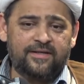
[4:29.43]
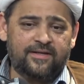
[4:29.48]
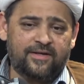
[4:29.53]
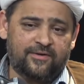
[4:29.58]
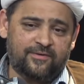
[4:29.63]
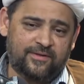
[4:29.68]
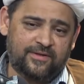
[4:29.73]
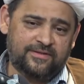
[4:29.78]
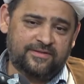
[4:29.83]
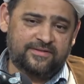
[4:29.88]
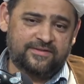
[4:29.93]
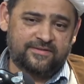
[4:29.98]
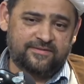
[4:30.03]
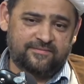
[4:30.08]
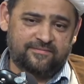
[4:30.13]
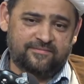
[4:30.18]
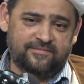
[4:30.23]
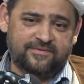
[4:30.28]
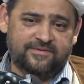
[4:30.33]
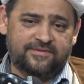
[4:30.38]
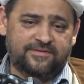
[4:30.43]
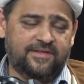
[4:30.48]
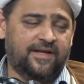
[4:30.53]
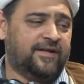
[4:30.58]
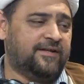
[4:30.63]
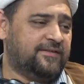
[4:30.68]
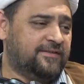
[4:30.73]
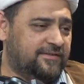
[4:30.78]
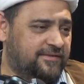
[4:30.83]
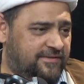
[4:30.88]
now his
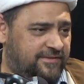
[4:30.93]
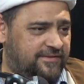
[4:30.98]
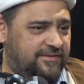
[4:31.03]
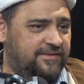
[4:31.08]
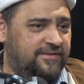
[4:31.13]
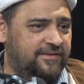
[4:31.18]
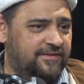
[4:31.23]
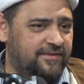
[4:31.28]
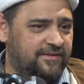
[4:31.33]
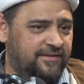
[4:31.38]
sons,